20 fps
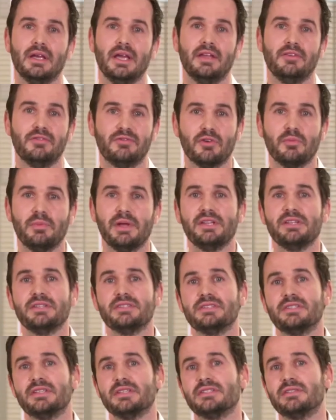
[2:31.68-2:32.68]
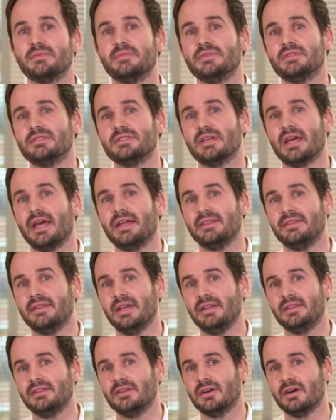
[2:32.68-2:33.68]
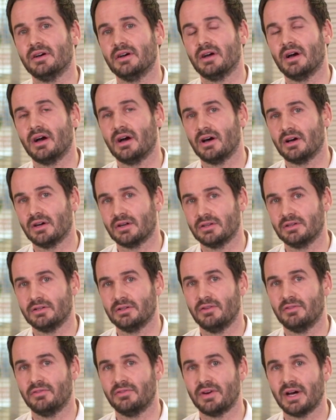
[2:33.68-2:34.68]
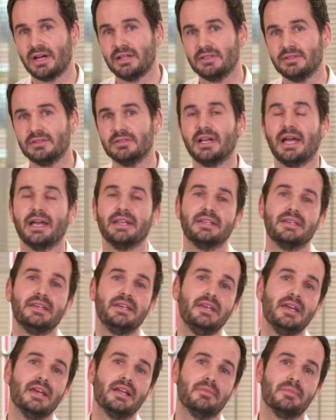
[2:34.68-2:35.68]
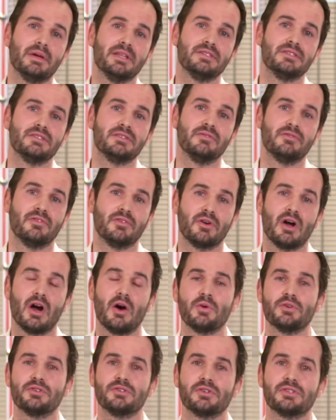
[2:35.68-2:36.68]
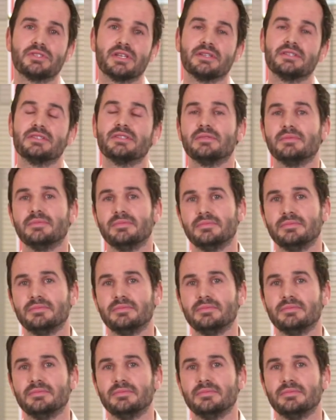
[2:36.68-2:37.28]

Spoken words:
Information systems and data are vital and key elements for our success.